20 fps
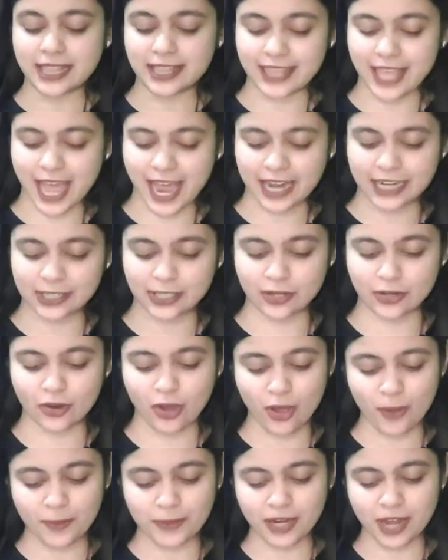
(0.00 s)
that the
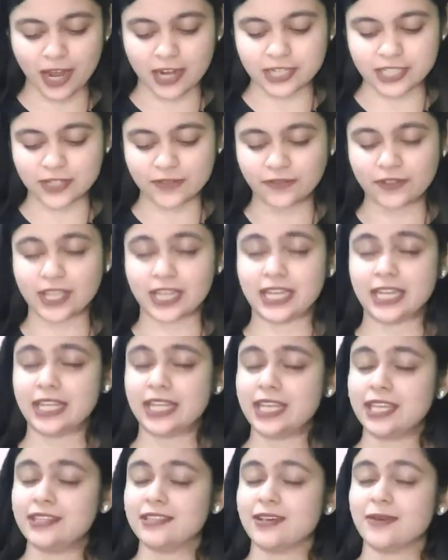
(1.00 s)
nominative can
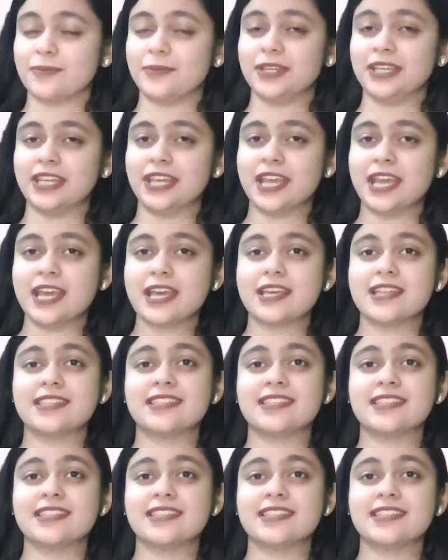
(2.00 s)
either be